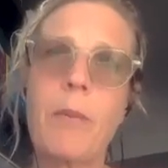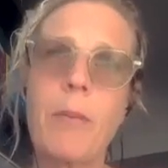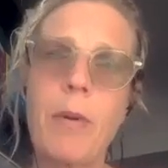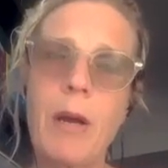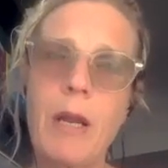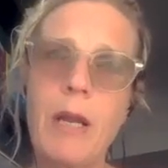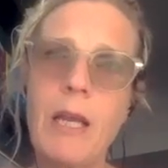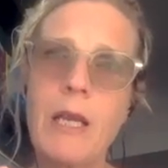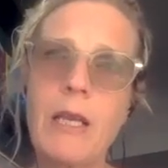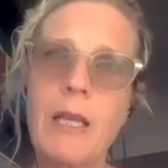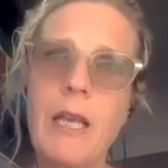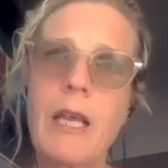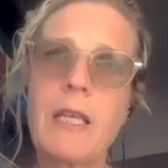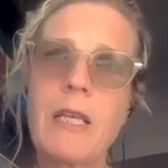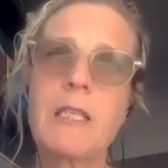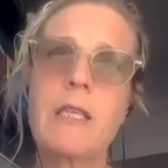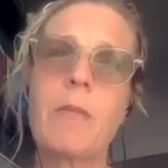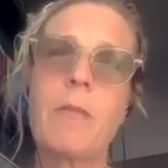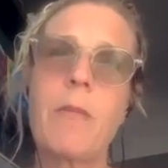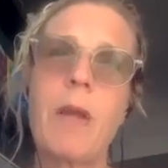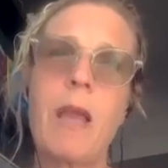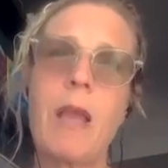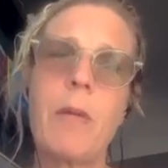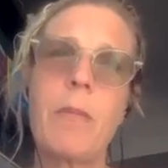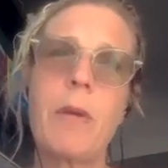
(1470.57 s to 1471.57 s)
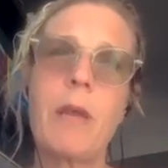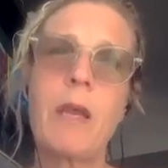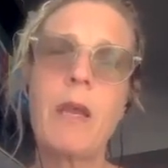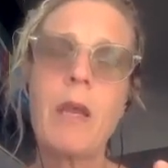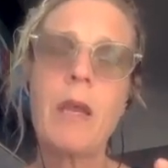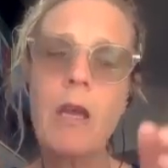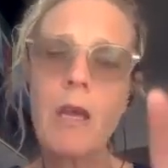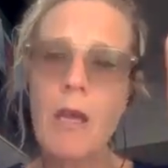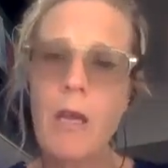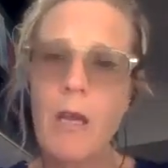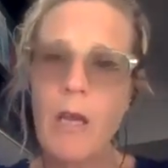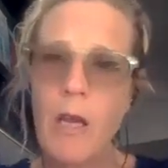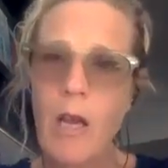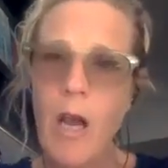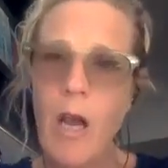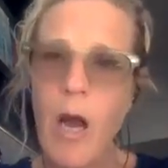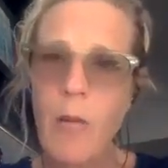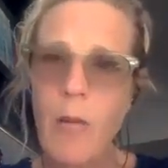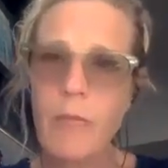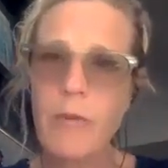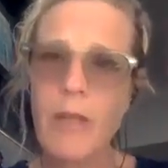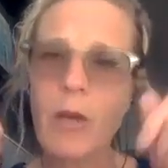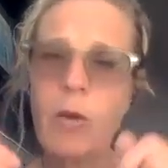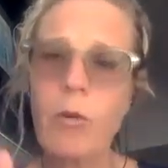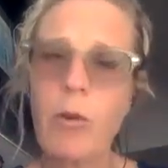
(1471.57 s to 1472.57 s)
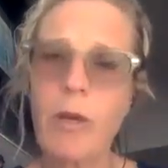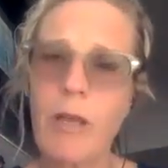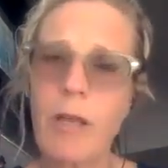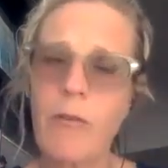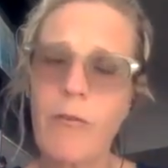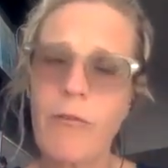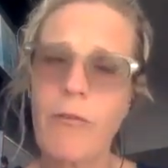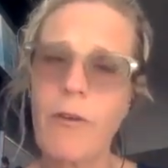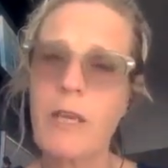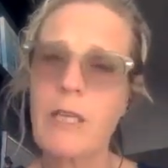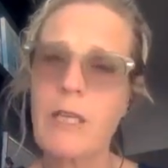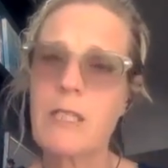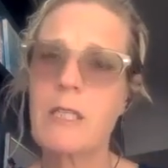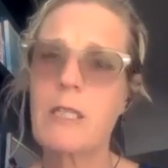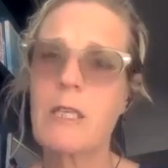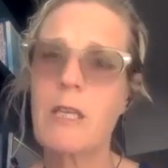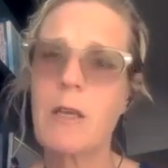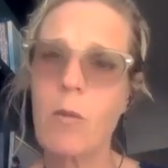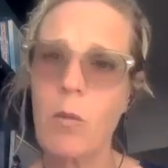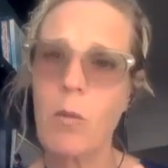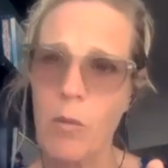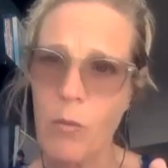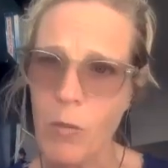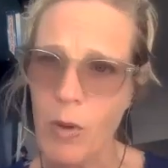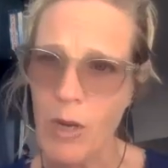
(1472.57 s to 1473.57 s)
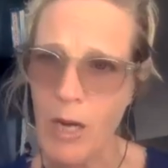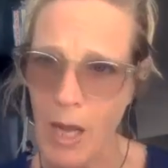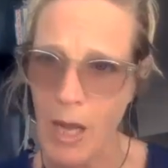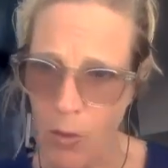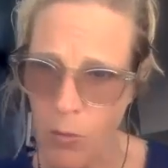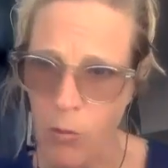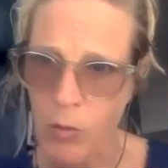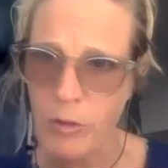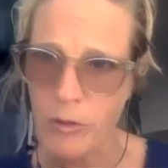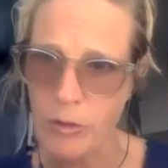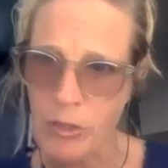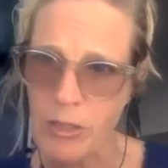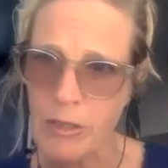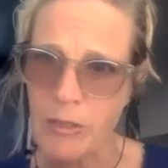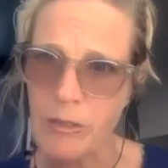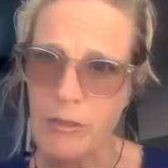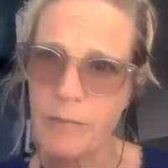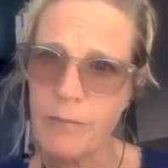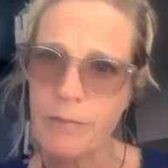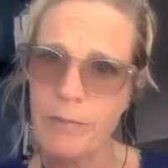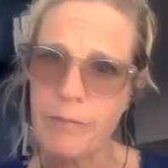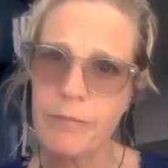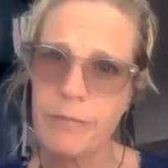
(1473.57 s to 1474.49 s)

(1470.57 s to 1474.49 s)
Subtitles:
But it doesn't maybe come the quick fix when I want it.